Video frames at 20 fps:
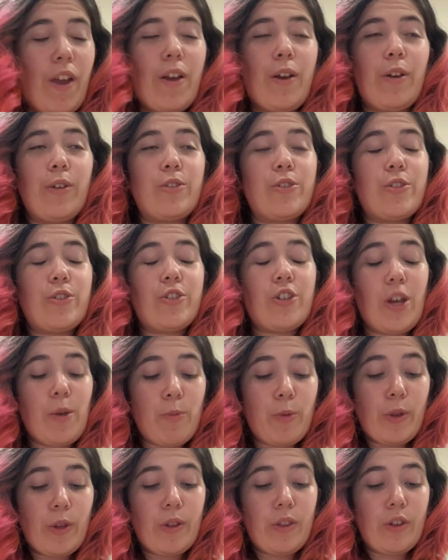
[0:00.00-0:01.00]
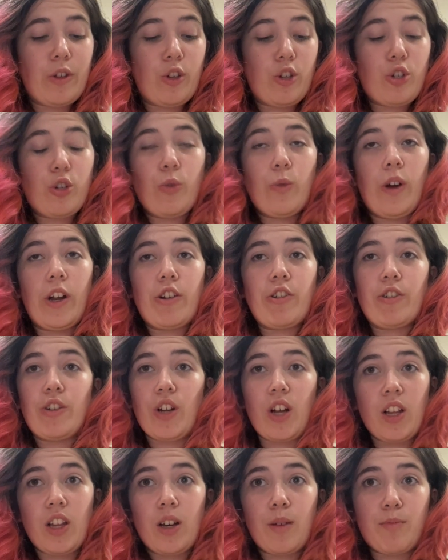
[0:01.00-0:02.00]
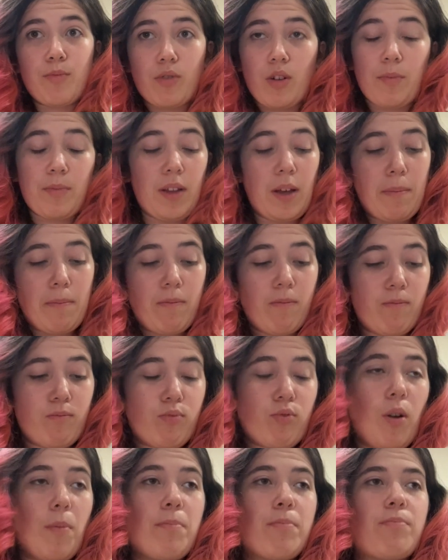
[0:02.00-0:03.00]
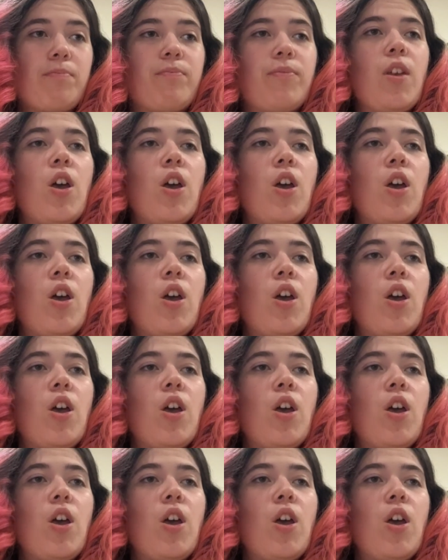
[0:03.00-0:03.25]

it's cheaper than the $200 prop, prop,